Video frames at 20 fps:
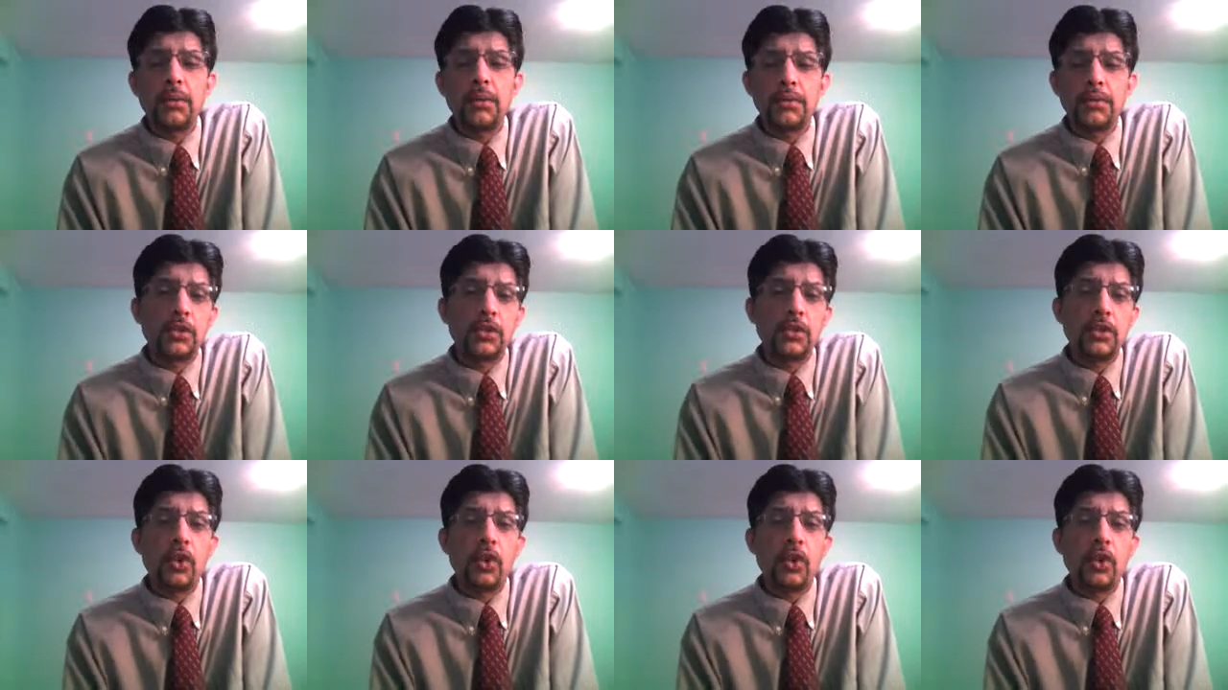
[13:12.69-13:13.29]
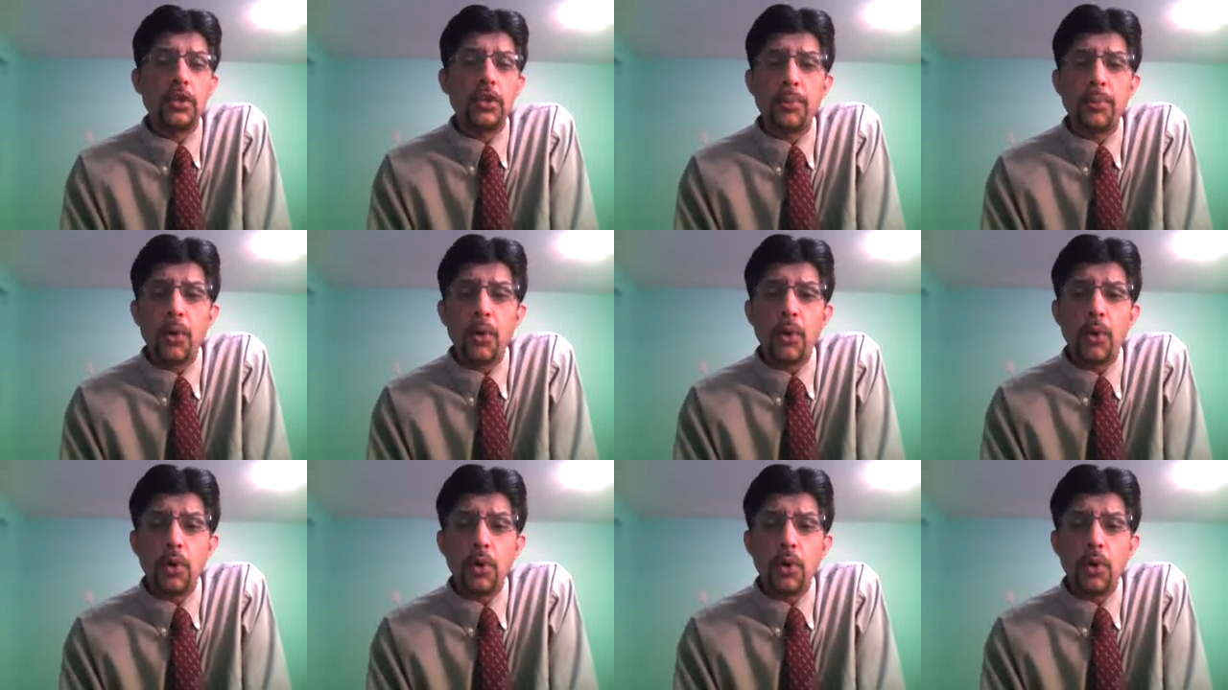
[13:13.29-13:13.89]
he got a
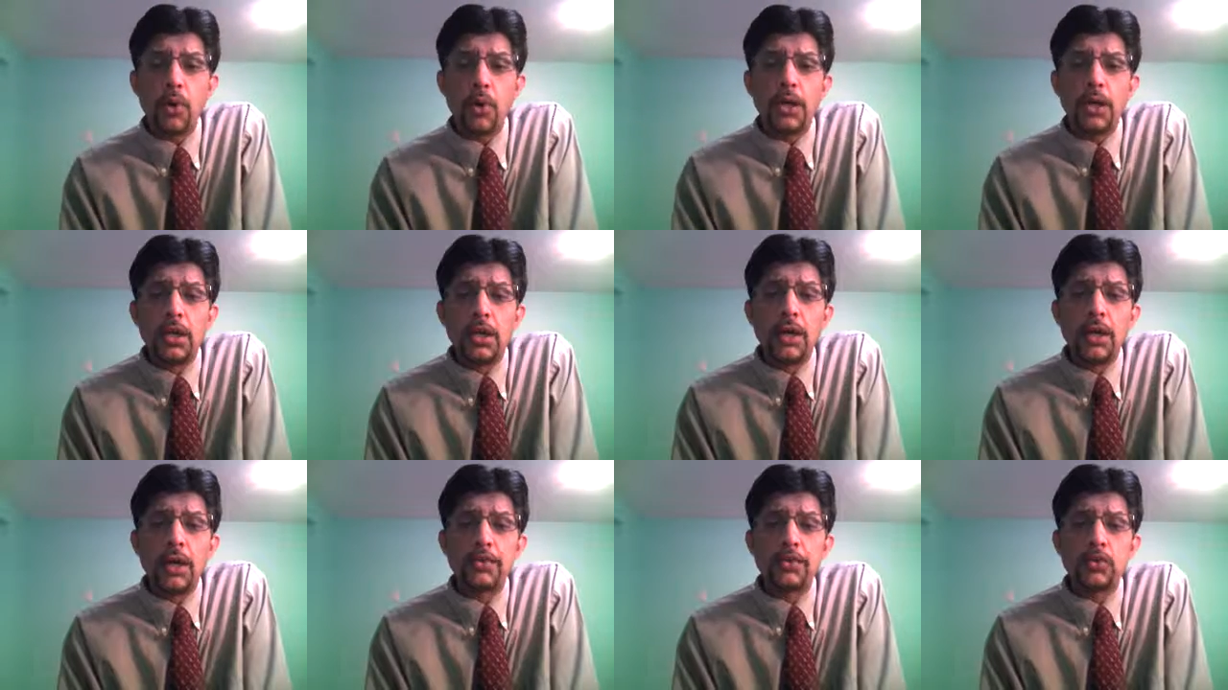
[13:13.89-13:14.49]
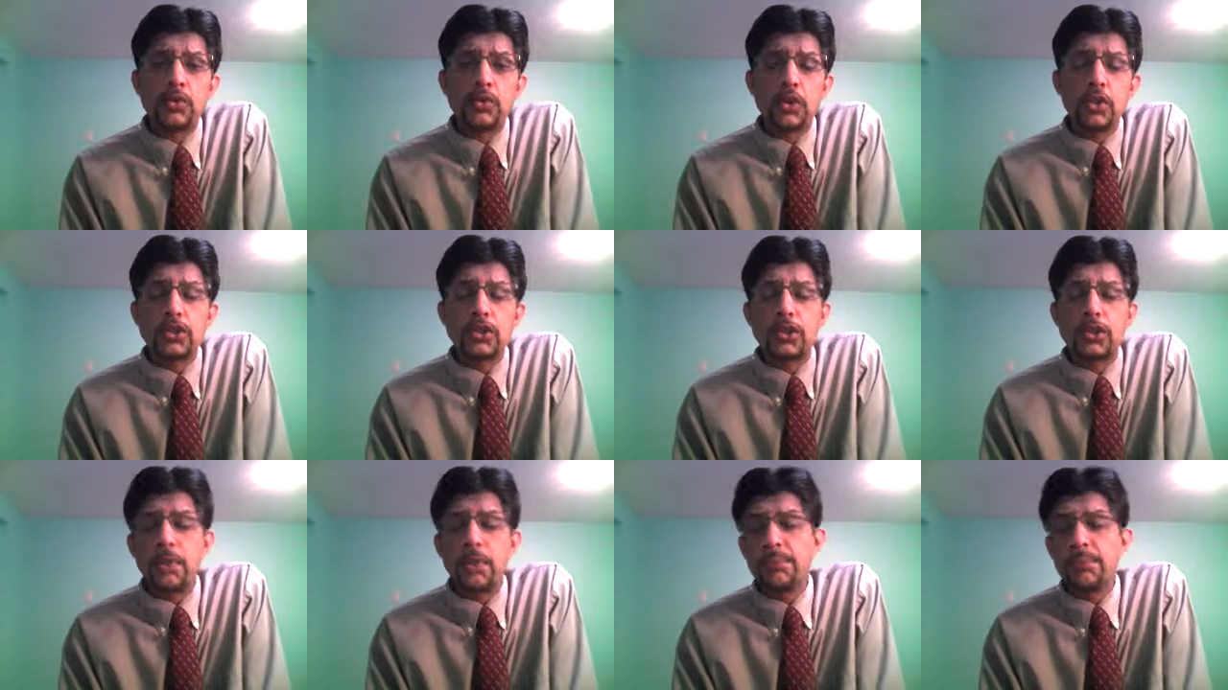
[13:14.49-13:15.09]
ball which was
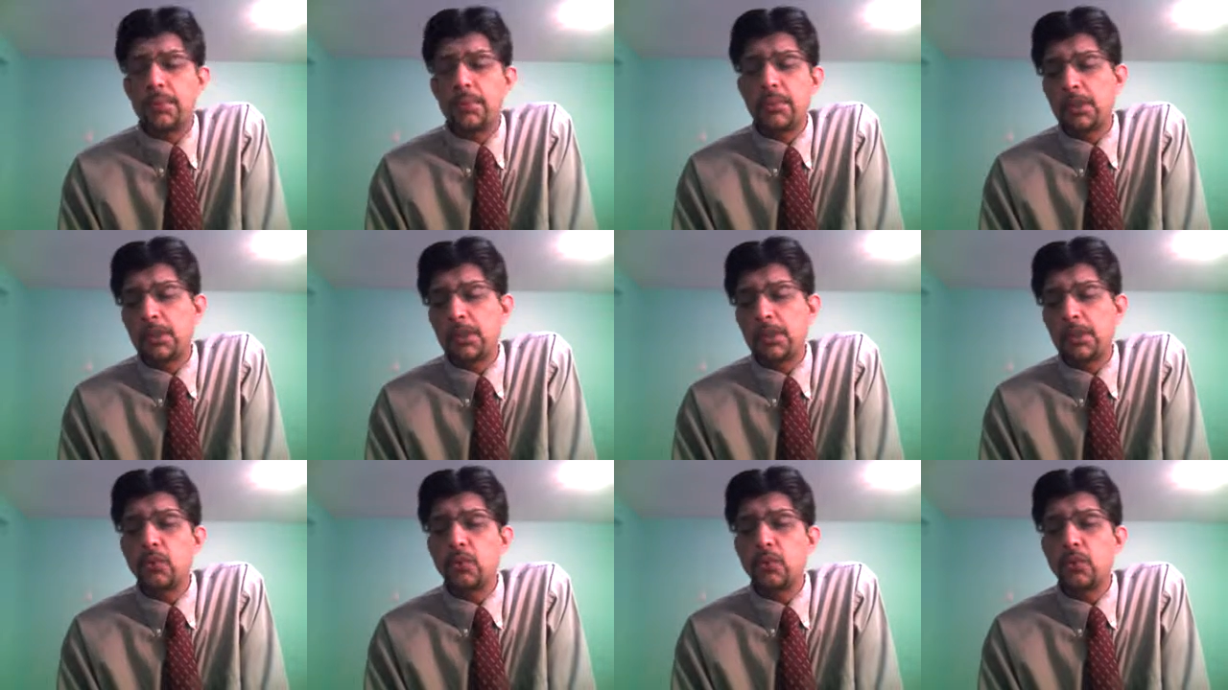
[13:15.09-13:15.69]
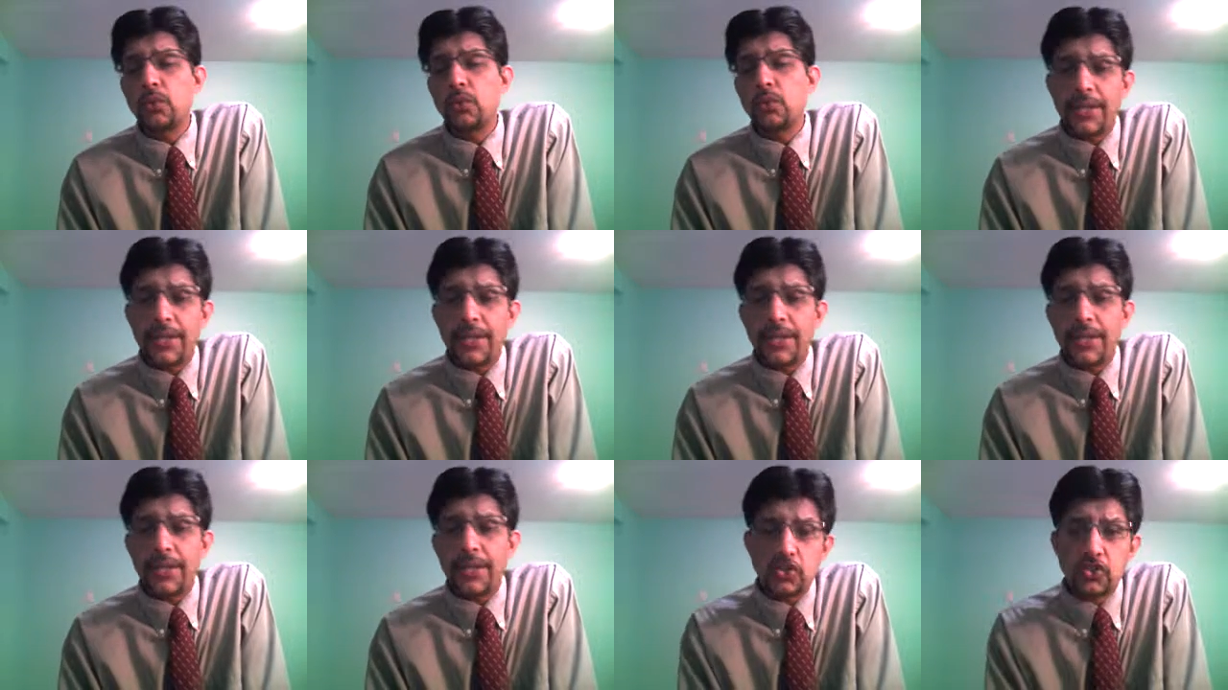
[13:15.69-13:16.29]
down the leg
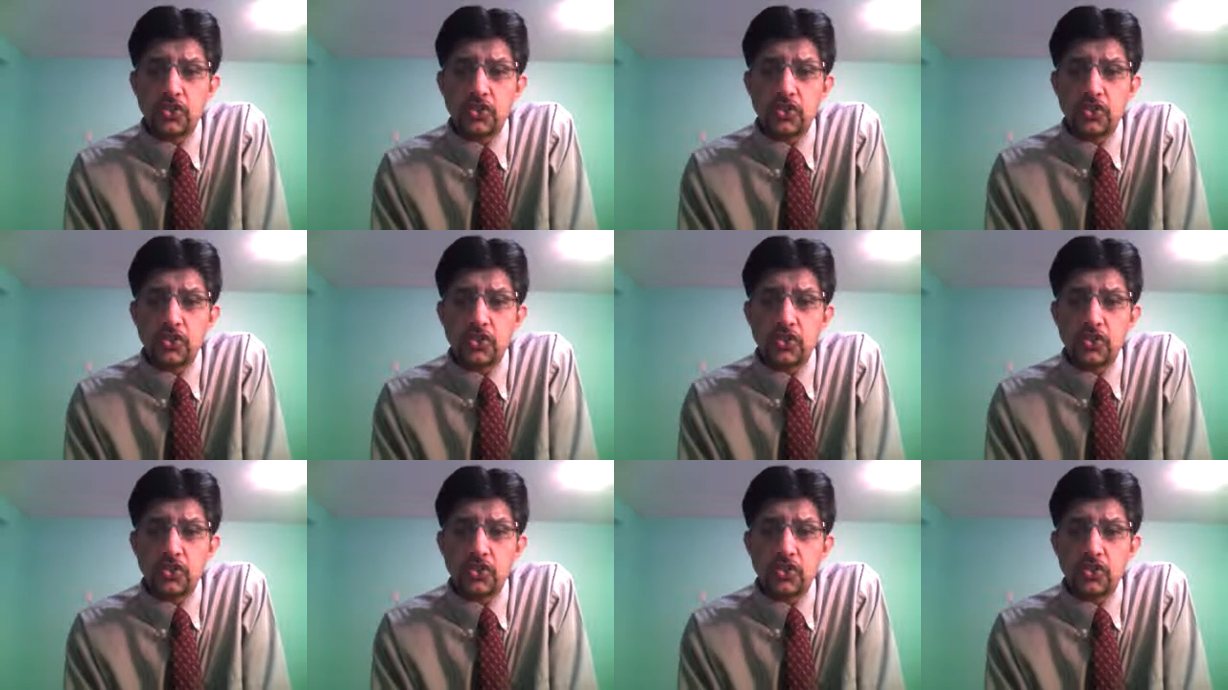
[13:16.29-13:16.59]
side,